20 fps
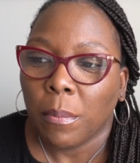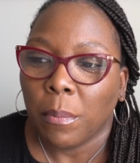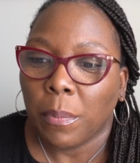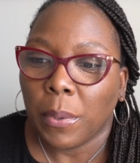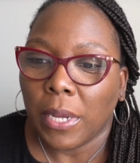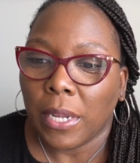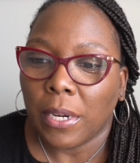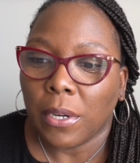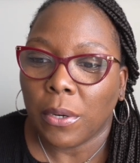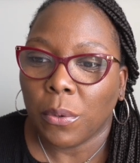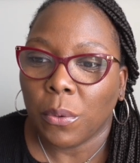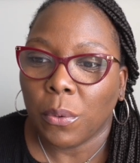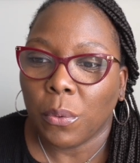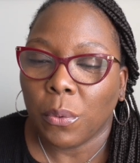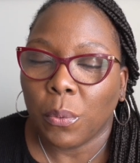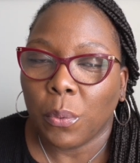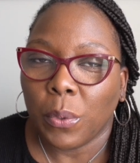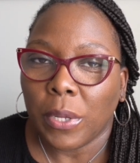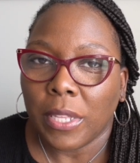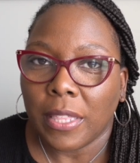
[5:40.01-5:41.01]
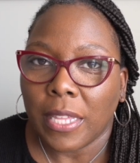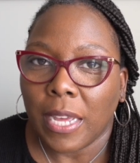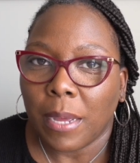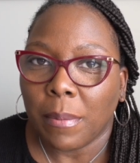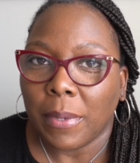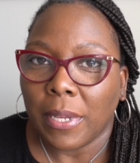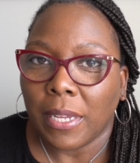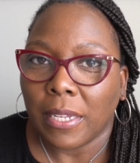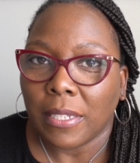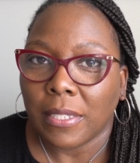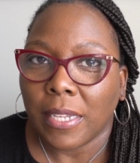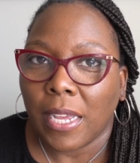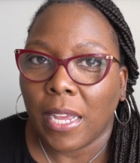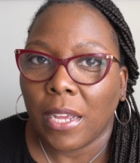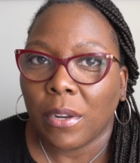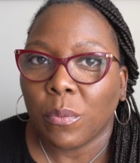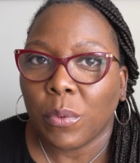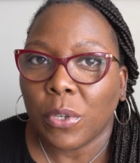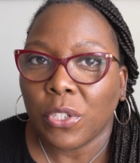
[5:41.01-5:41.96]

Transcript: But with that being said,